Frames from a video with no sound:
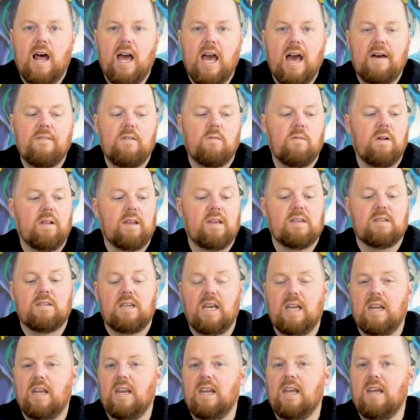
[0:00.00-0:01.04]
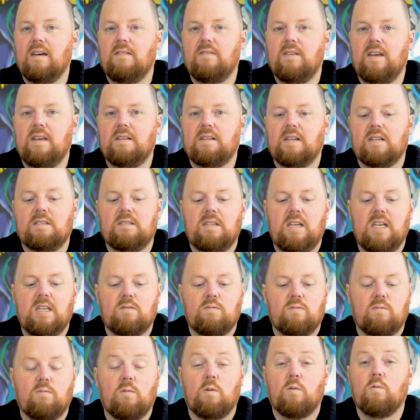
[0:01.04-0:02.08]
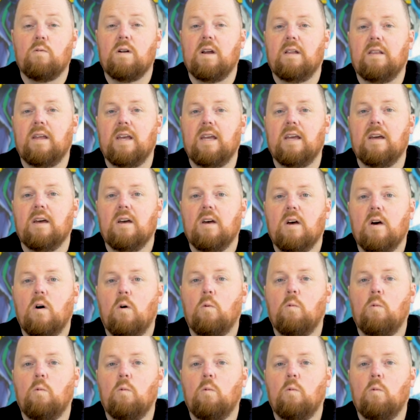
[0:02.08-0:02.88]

I haven't really seen any of these because these were really